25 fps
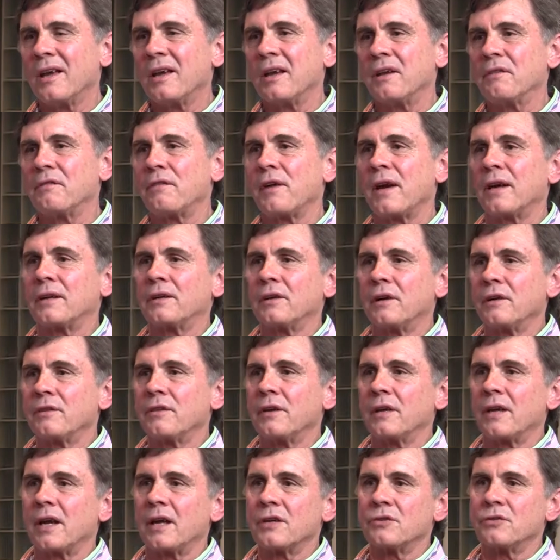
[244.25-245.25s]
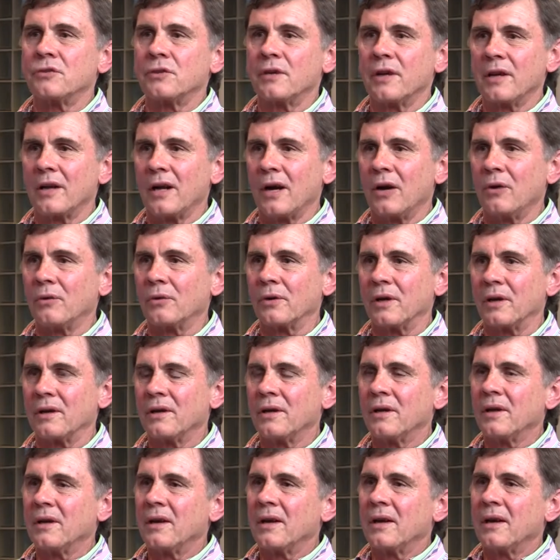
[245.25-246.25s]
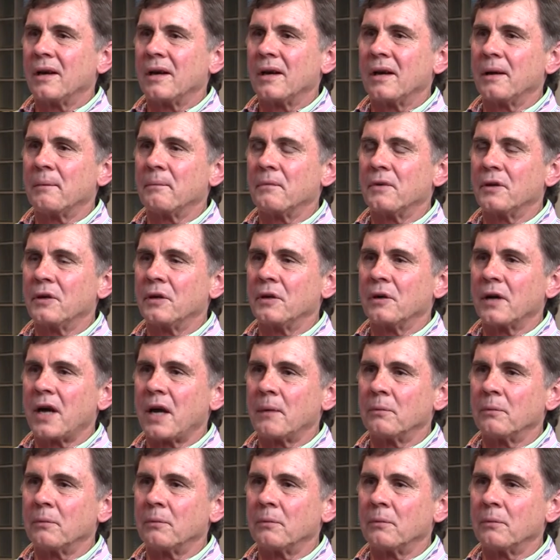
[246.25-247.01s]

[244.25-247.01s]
In fact, I think as you get older, you're